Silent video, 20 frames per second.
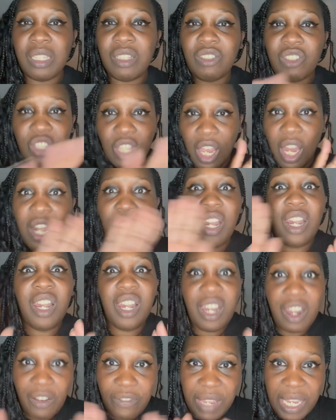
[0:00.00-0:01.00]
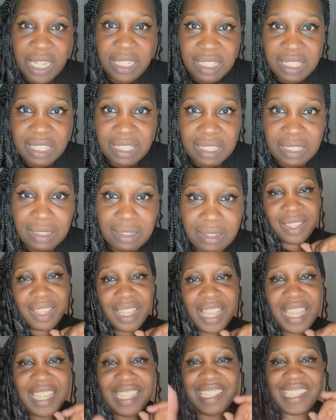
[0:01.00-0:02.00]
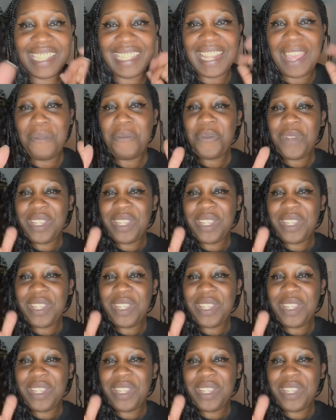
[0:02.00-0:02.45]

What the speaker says: to love it. So then we